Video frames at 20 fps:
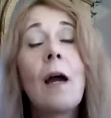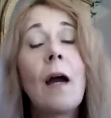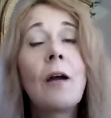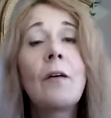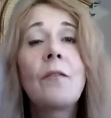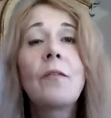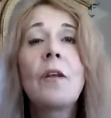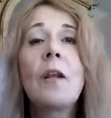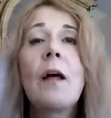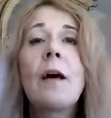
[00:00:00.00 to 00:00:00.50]
I
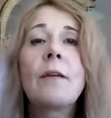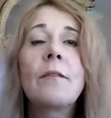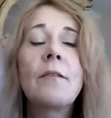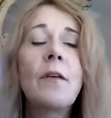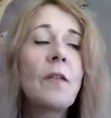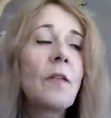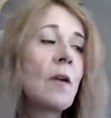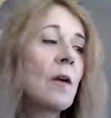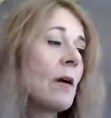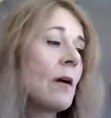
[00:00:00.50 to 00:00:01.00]
have a lot of
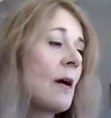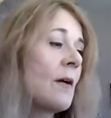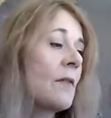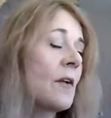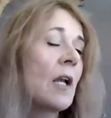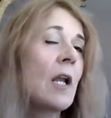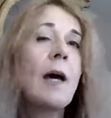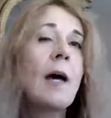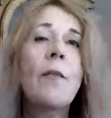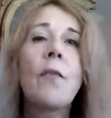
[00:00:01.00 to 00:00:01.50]
it there. I
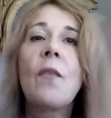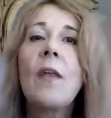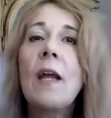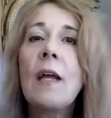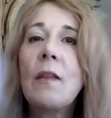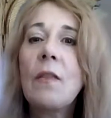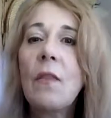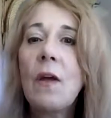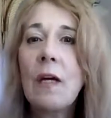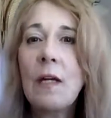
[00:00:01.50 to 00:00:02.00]
have a lot in the
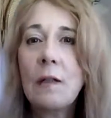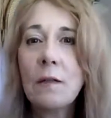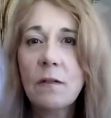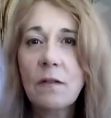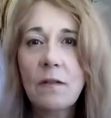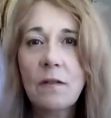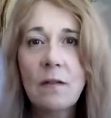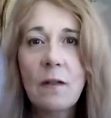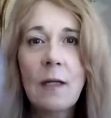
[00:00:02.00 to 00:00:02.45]
8th house.